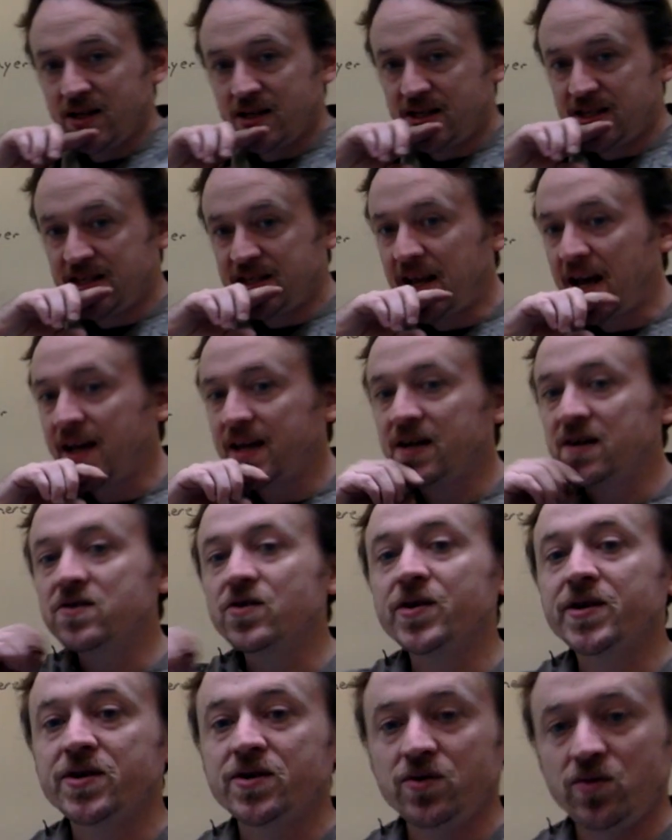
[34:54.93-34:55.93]
a second
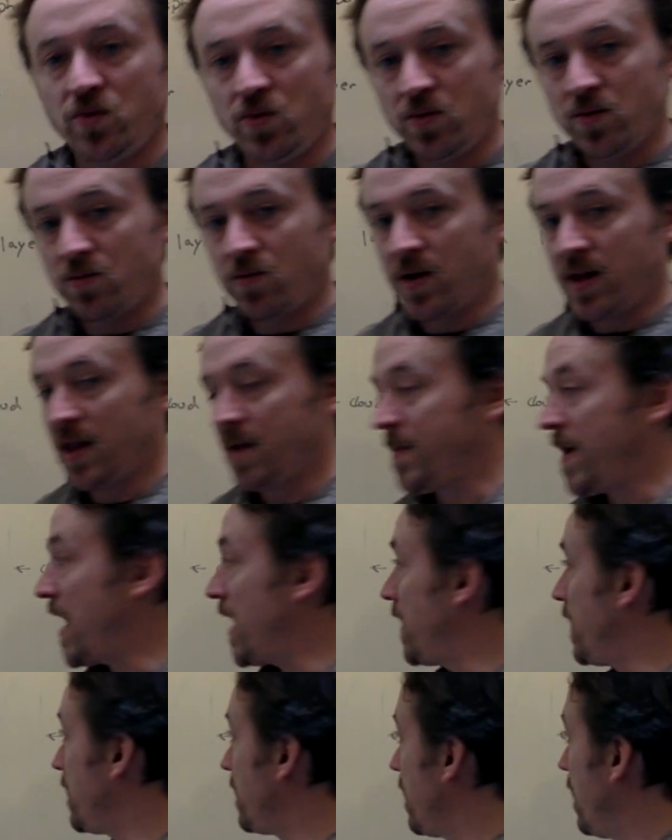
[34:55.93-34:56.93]
or two while I'm
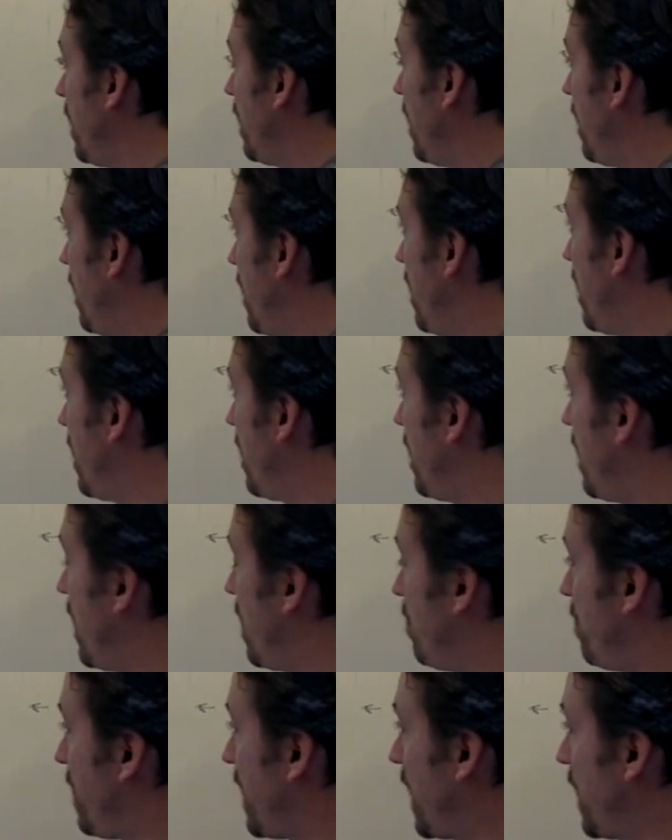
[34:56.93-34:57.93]
at it
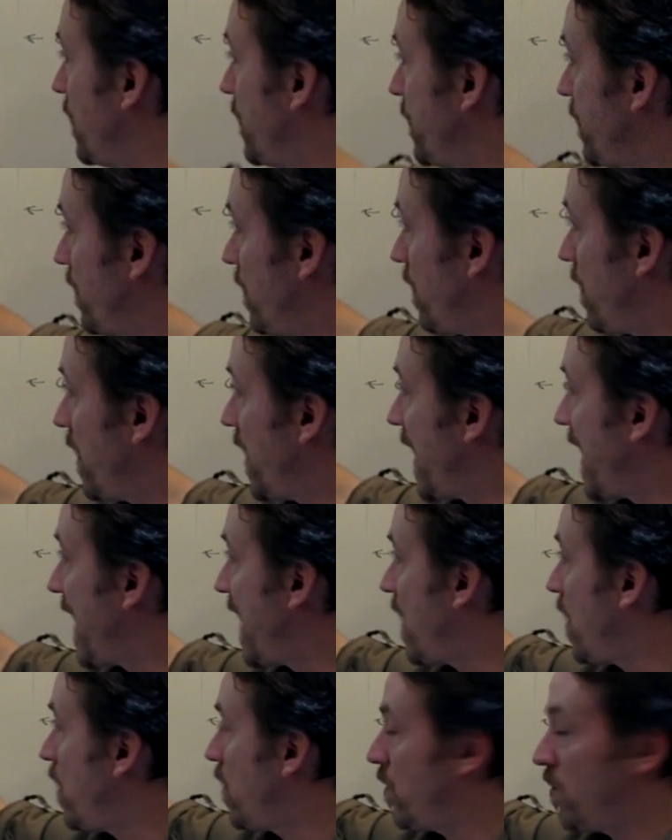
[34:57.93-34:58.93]

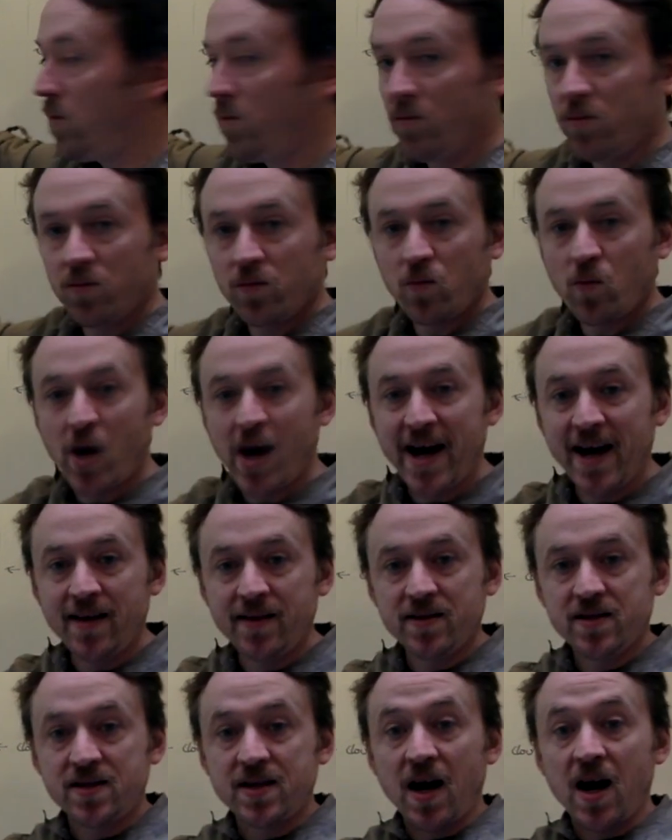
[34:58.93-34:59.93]
about why
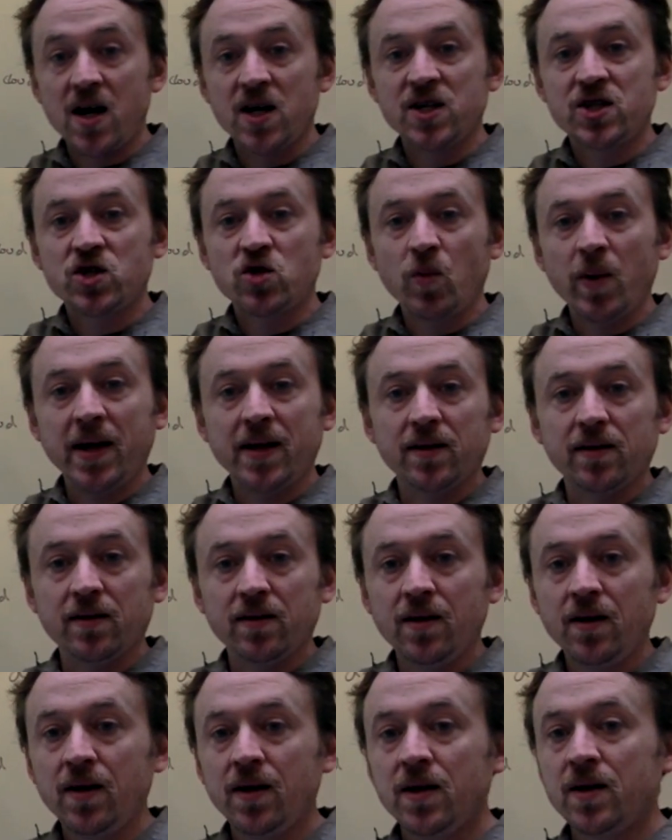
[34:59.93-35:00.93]
the stars twinkle.
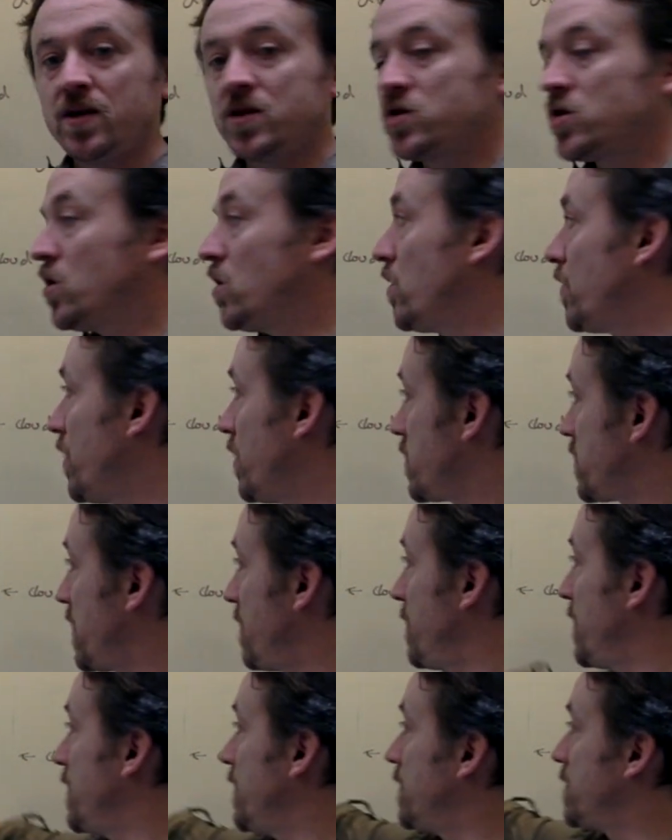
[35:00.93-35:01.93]
So there's
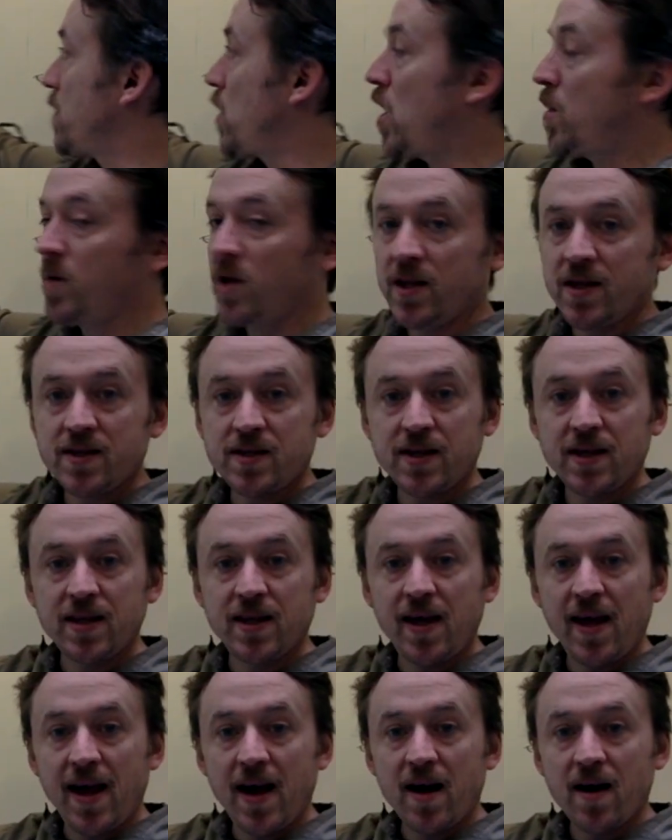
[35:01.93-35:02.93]
going to be a little turbulence in
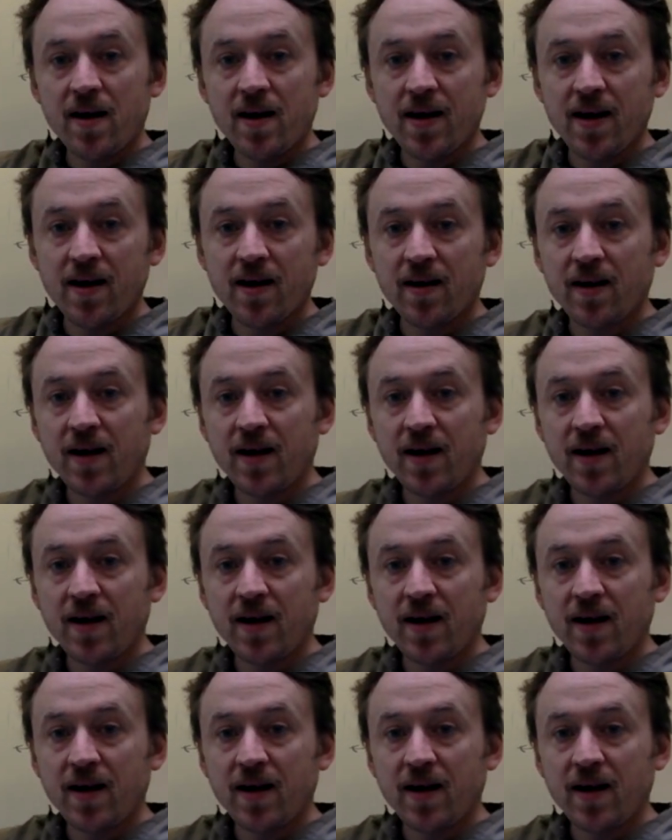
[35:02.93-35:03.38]
the air here,